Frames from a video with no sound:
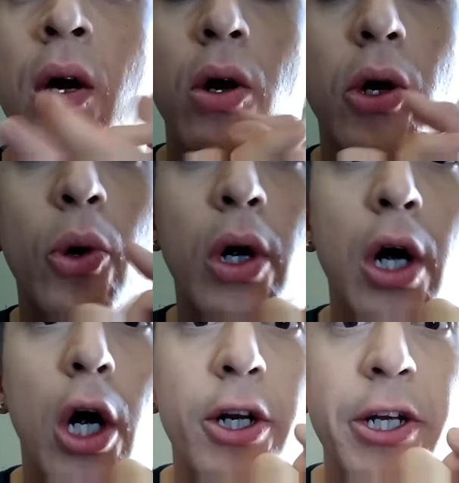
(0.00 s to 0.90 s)

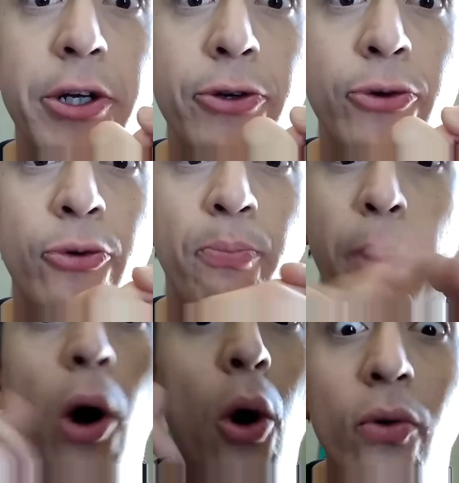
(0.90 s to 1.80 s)
Or are you
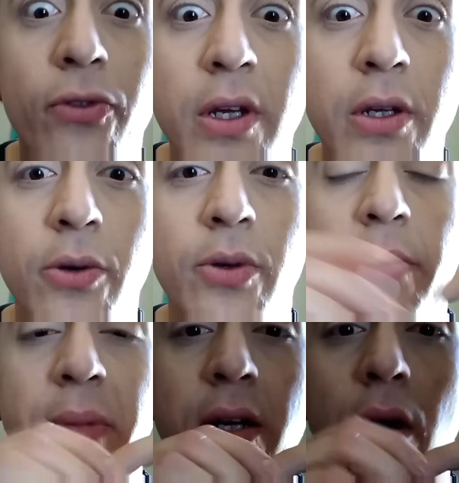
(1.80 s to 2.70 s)
both? You know what I
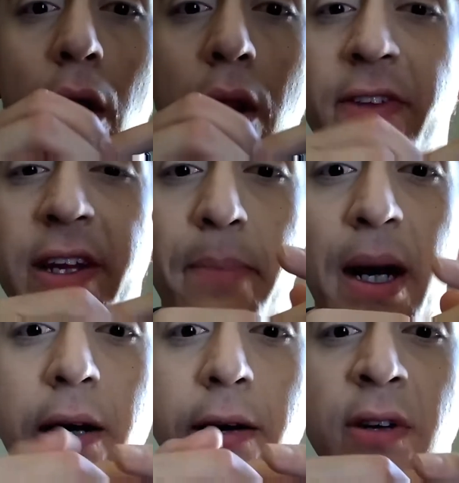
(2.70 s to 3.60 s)
mean? All of the
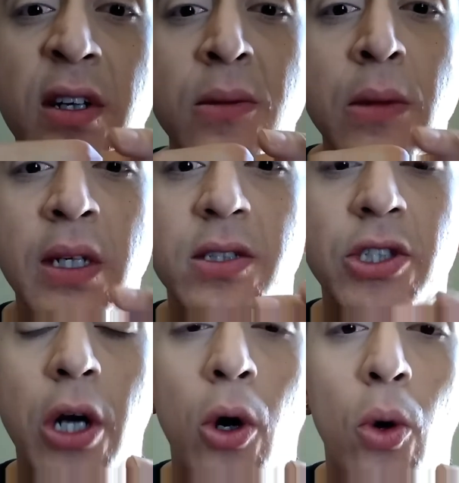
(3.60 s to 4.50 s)
above.
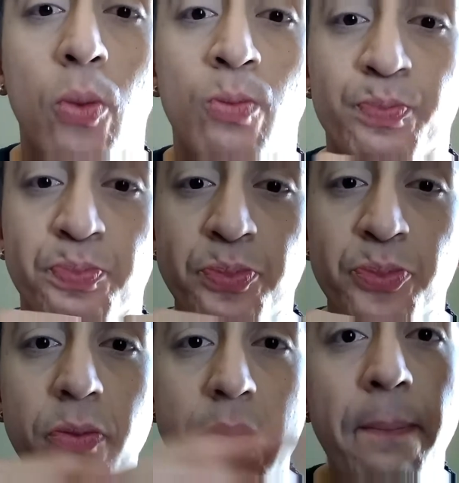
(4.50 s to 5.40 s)
So
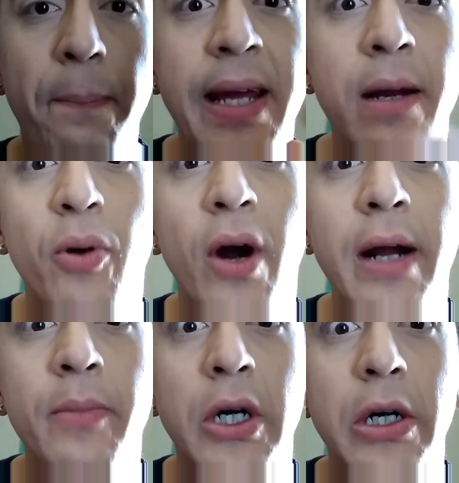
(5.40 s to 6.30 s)
pick a
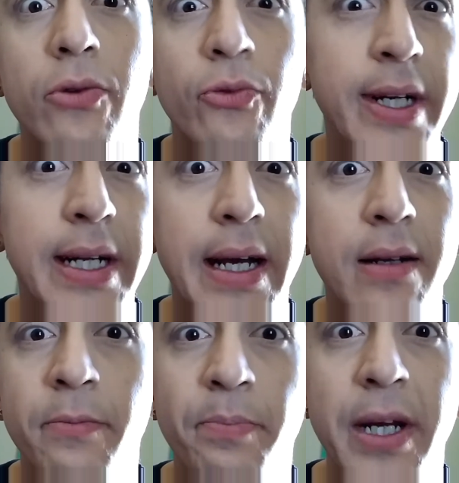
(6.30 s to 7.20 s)
primer, read it.
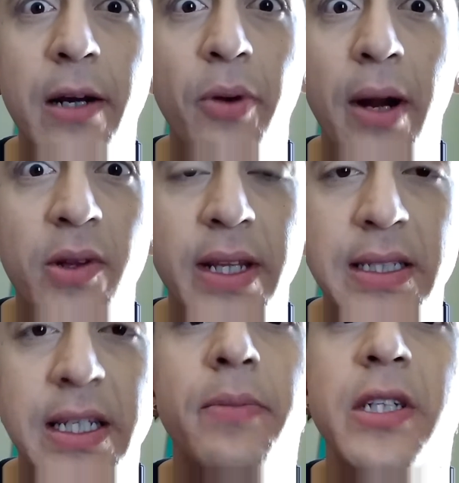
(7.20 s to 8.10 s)
Pick a primer that's
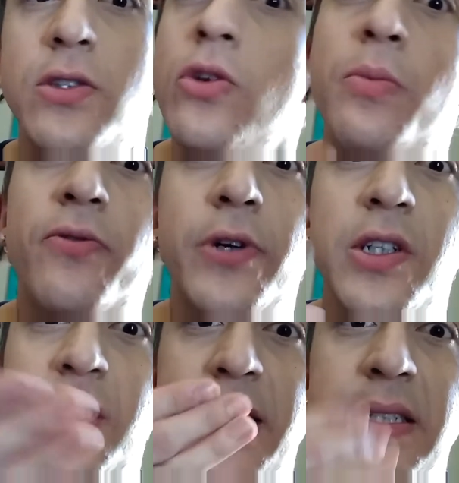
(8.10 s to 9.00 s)
going to be suitable for your
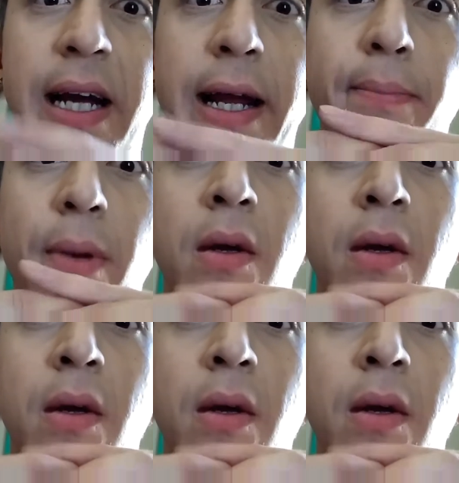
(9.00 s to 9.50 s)
skin type.